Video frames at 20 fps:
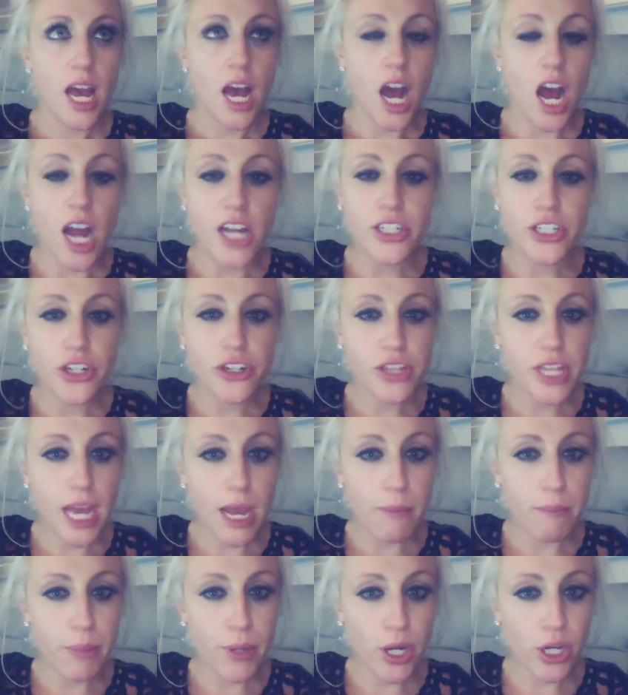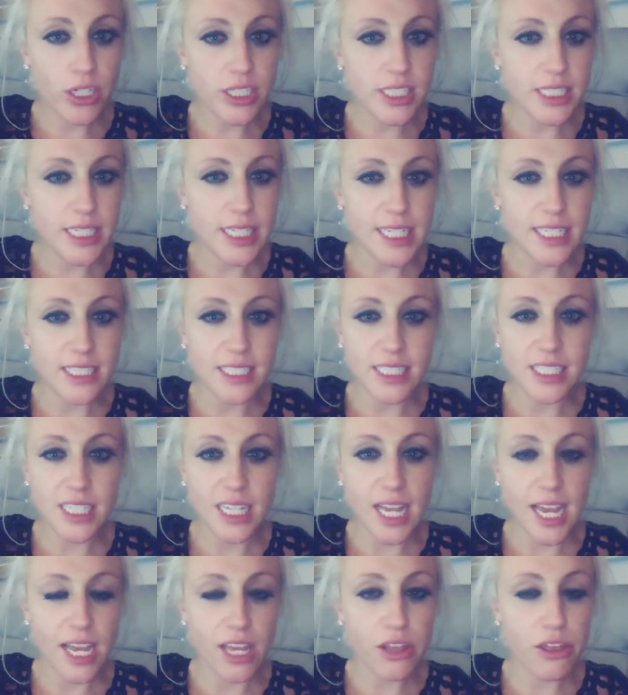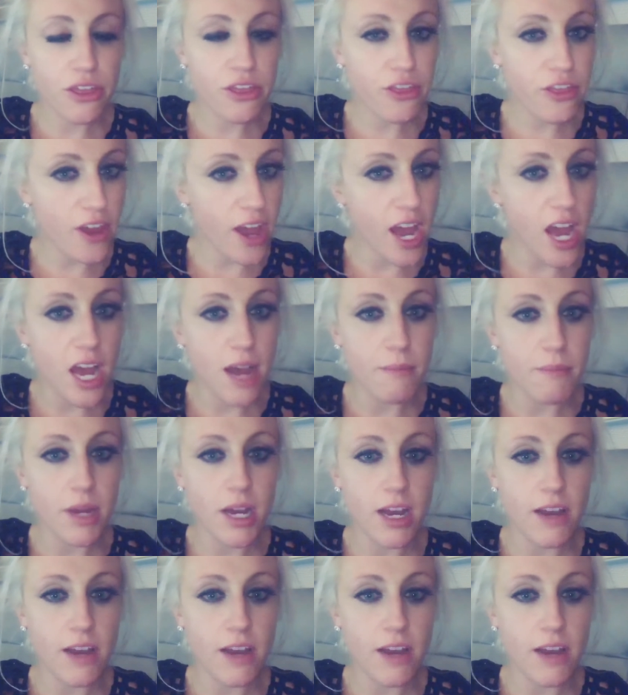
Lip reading: under that person's thumb